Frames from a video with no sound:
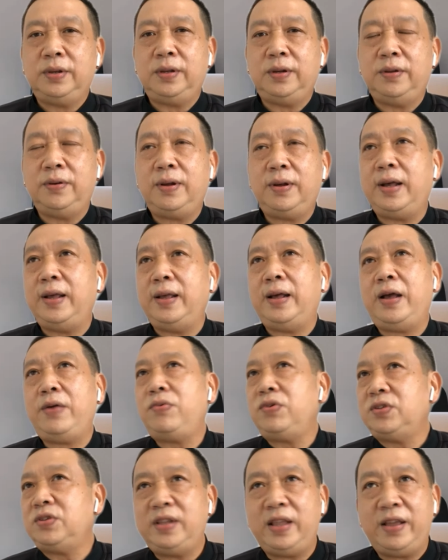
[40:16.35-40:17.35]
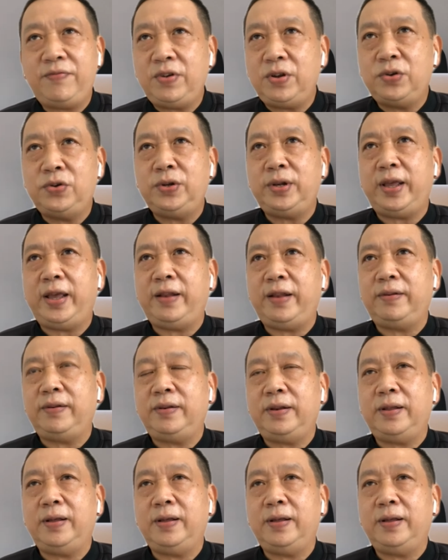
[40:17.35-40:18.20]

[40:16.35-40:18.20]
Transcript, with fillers: You know, I, I was never good at